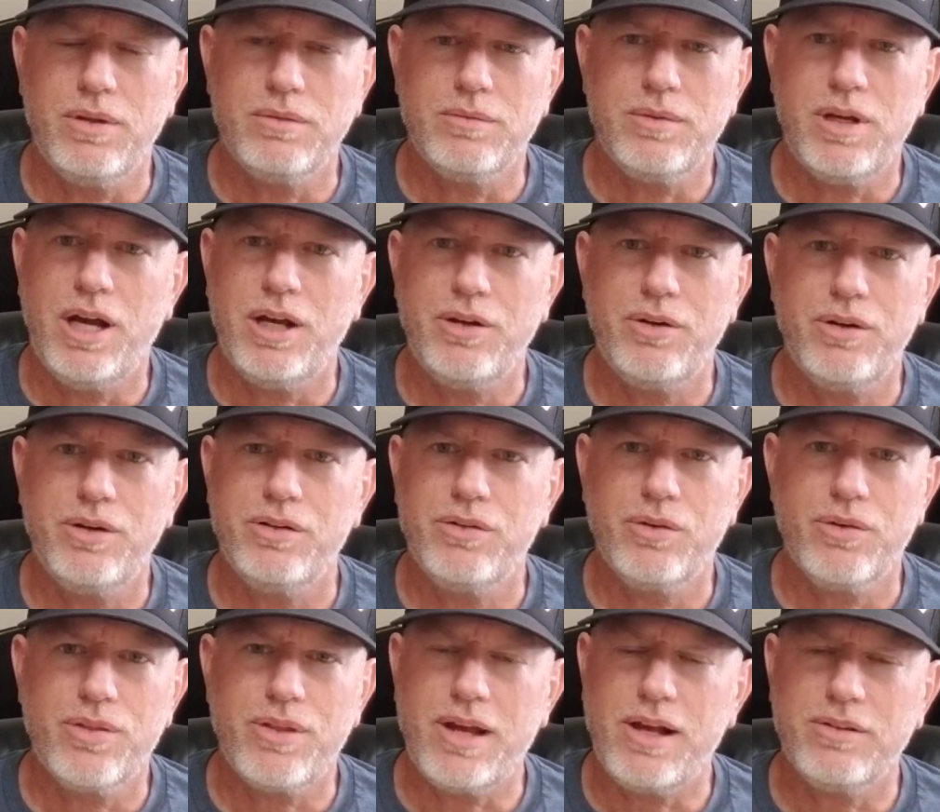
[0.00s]
hundreds
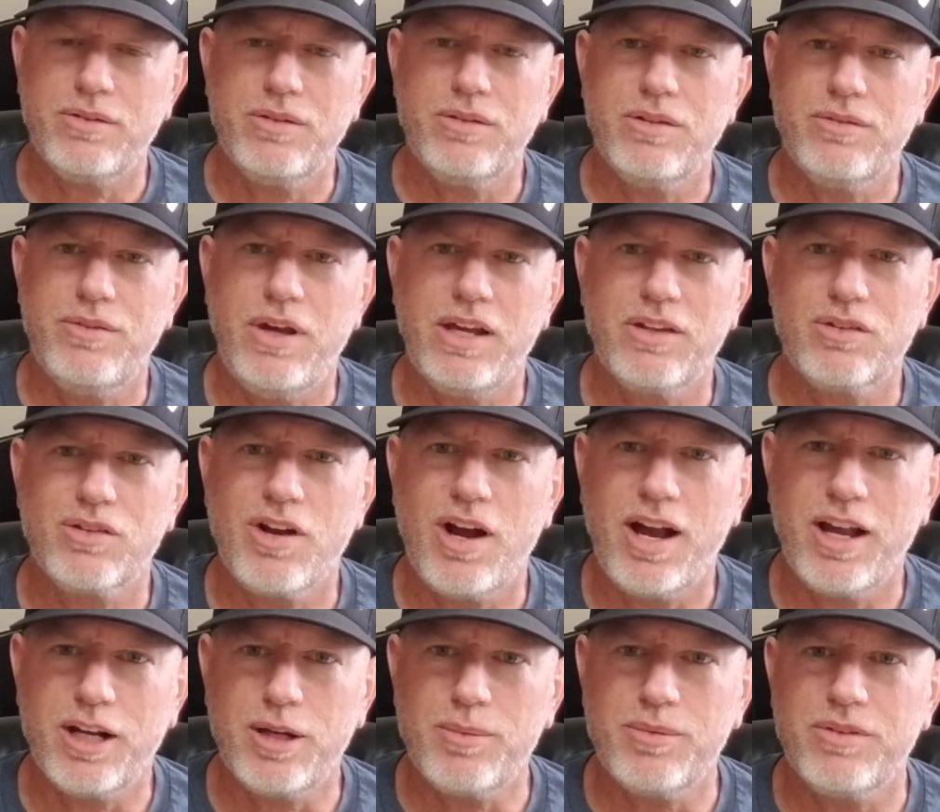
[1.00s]
or thousands of extra
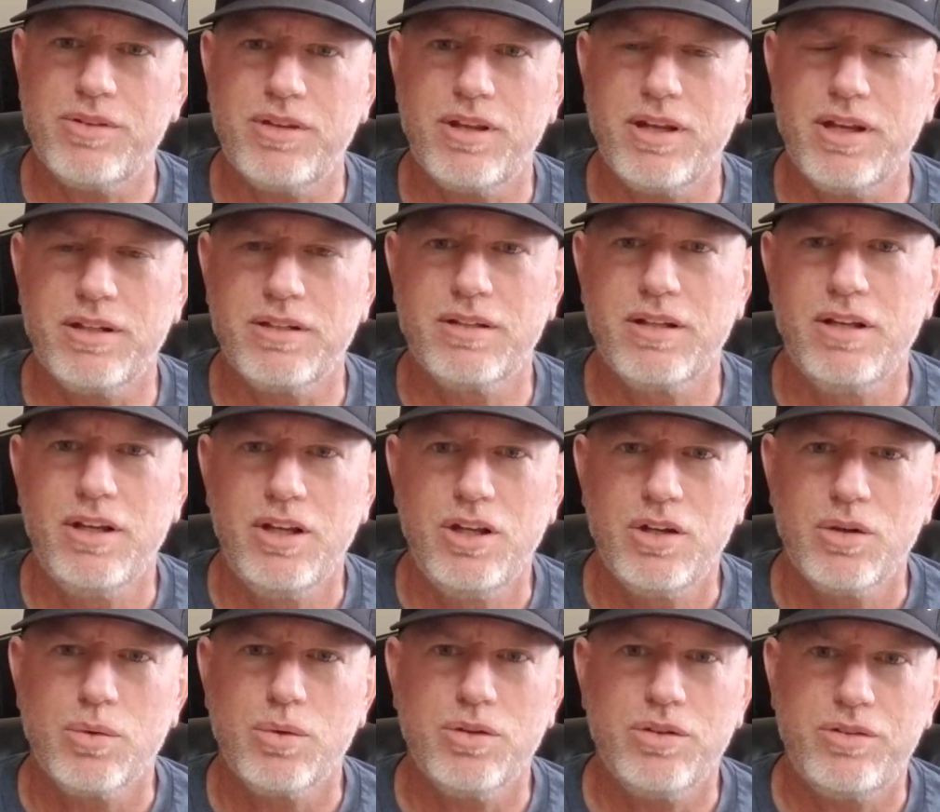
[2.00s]
items that
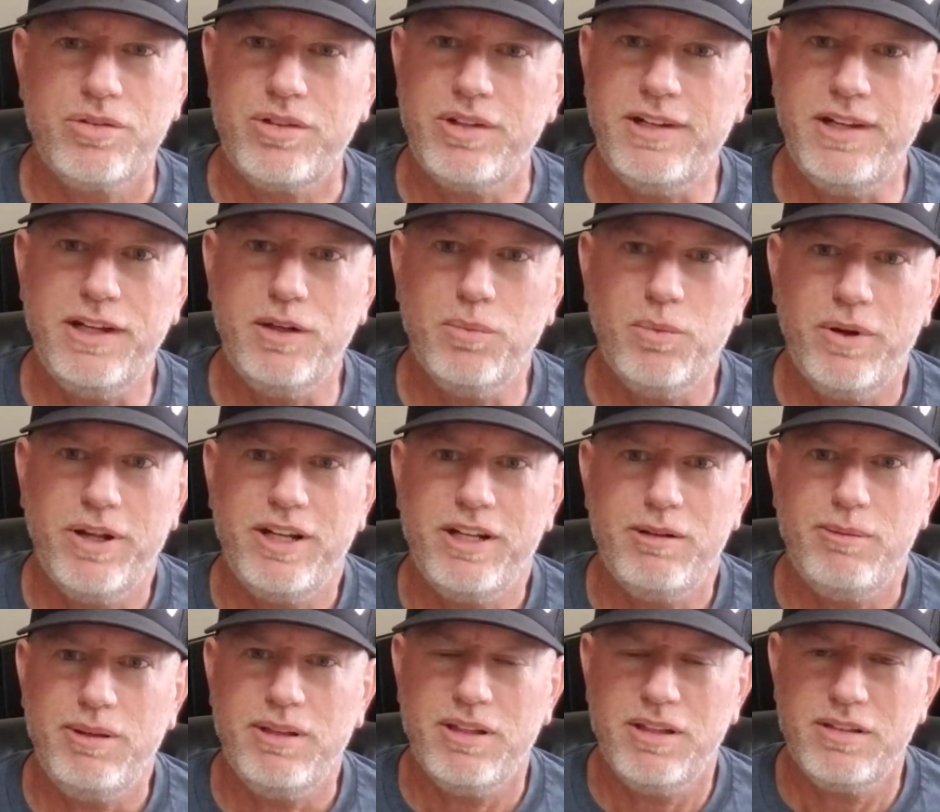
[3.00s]
were sitting waiting to
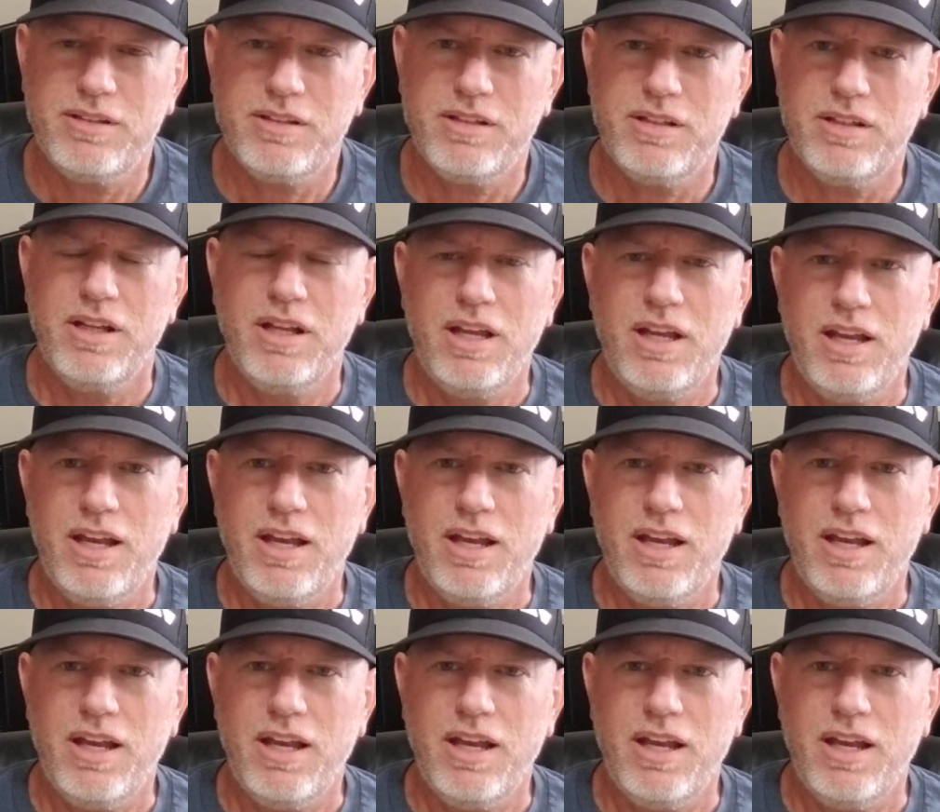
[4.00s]
be listed.